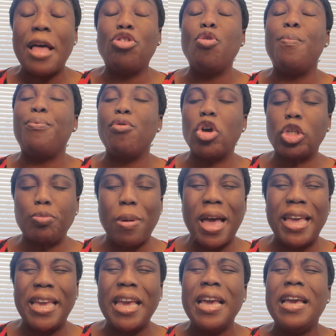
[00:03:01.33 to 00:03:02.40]
and to
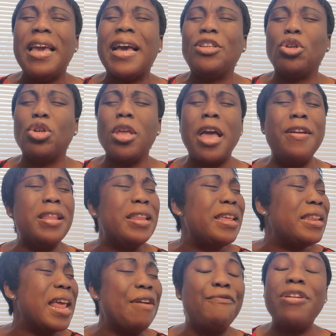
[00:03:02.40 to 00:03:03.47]
prosper
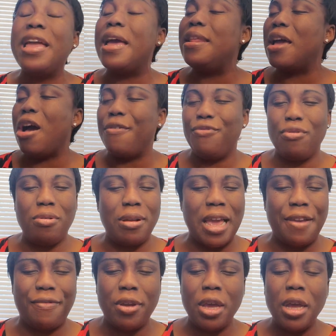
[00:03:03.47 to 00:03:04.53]
in every area of your
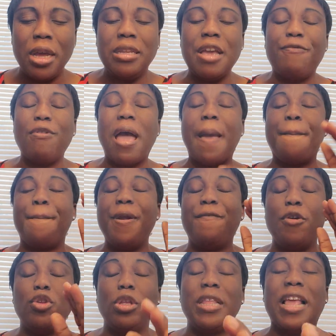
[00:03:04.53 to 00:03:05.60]
life. Therefore, I pray
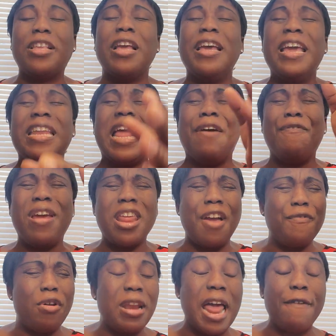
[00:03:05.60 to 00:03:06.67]
for you today that in every area
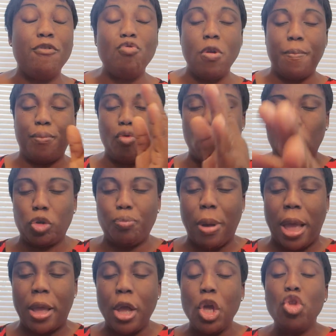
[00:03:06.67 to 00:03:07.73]
of your life, you will
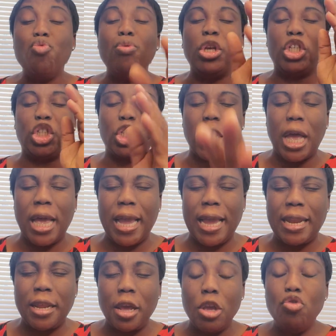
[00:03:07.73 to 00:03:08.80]
prosper. You will
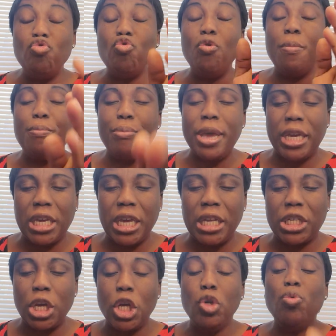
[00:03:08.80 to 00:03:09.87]
shine. You will make
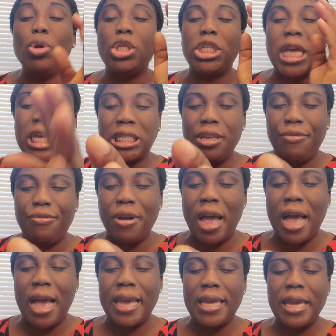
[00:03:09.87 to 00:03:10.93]
it. You will
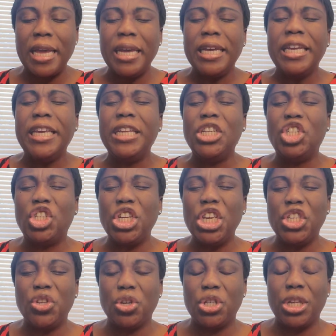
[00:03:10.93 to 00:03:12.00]
testify in
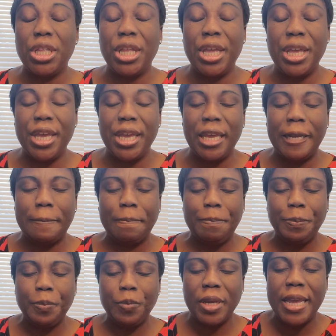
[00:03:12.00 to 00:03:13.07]
Jesus' name.
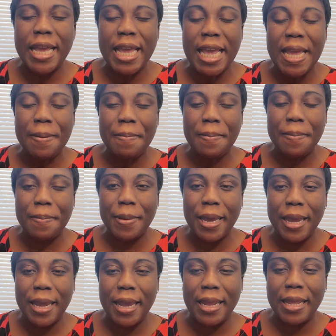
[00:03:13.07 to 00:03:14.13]

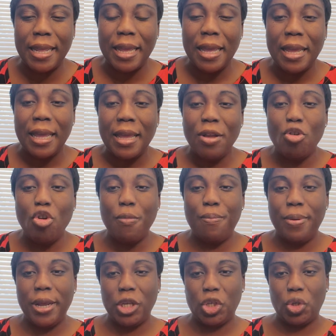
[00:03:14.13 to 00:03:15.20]
Amen. God
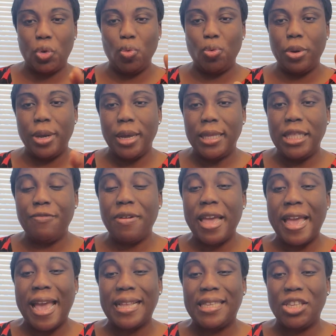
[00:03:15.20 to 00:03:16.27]
bless you.
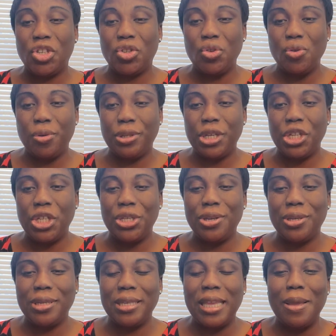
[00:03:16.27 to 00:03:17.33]
Divine health is yours in
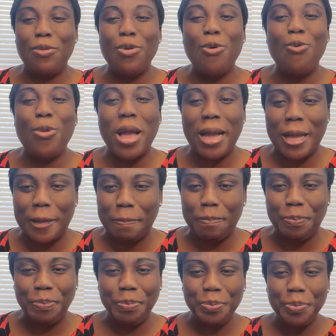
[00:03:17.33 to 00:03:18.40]
Jesus' name. You're welcome.
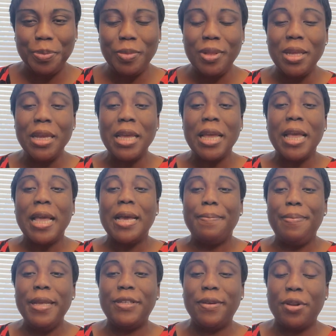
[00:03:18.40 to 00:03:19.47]

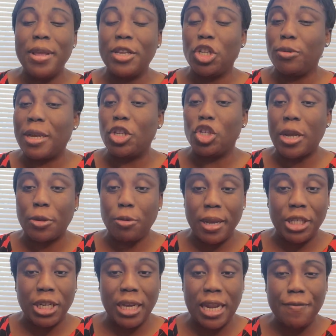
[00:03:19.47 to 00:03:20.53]
Please, if you're not yet subscribed, subscribe to my
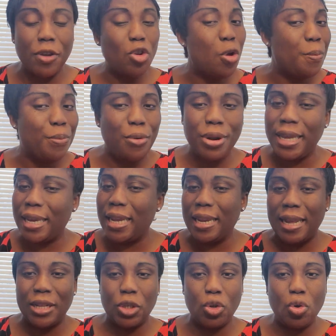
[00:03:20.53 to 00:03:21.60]
channel. If you're not born
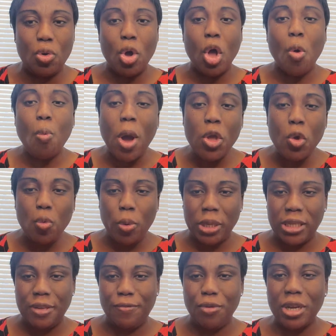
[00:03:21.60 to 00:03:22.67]
again at all, what are you
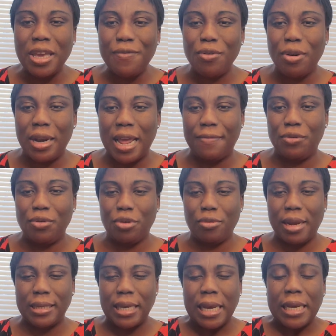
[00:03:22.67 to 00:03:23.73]
waiting for? Give your life to
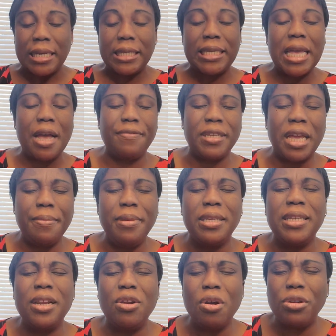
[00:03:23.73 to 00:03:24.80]
Christ. Say after me,
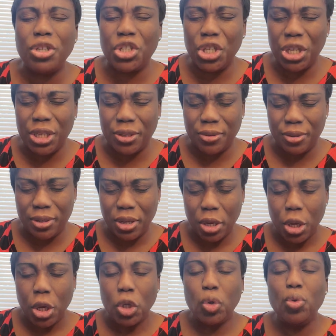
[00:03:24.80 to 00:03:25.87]
say, "Lord Jesus,
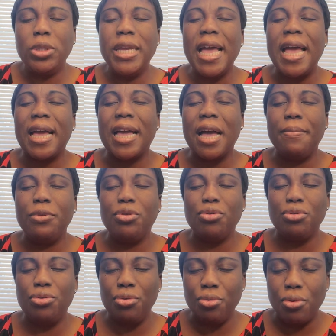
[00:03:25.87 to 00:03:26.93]
today I come
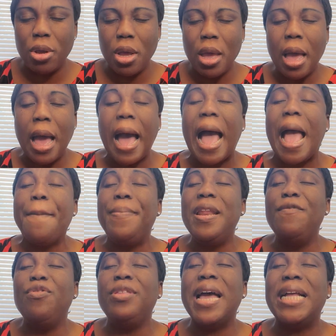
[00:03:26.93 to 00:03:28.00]
to you. I
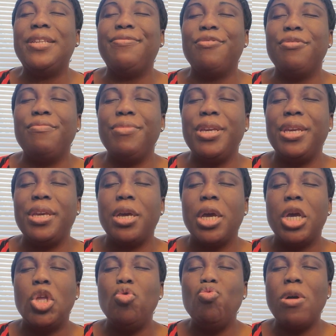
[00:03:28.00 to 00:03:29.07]
believe you died for me.
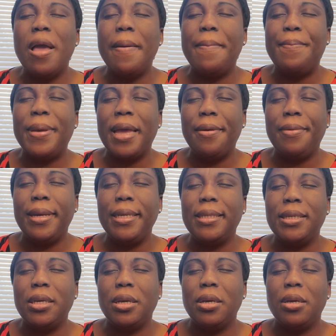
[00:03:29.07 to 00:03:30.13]
You were
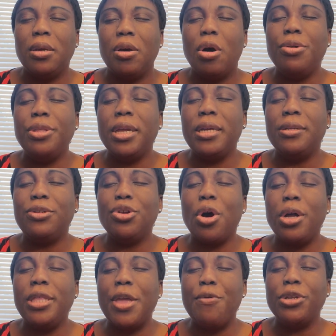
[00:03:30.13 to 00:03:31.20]
buried. On the
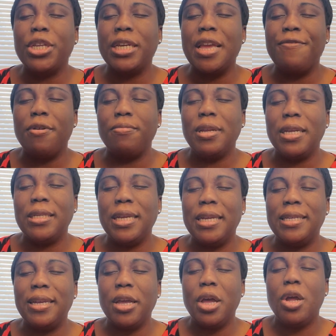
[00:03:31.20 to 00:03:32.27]
third day, he rose again from the
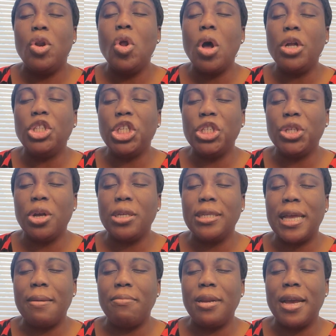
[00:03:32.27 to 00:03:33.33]
dead. Lord
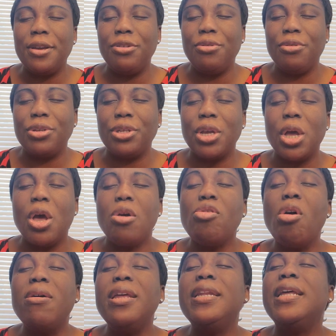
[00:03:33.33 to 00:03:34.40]
Jesus, I'm now yours.
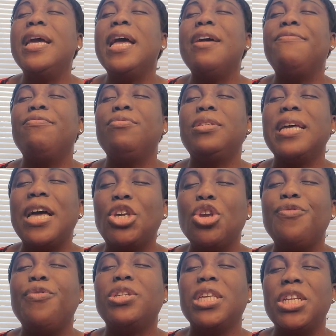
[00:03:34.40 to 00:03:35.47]
God in heaven, thank
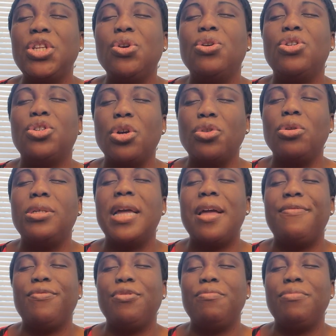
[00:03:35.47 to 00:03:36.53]
you for sending your son to
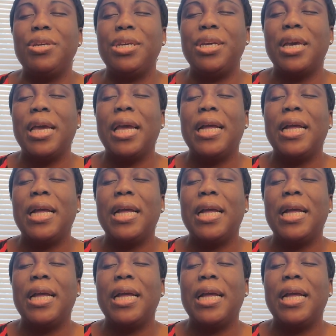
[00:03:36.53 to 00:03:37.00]
die for me.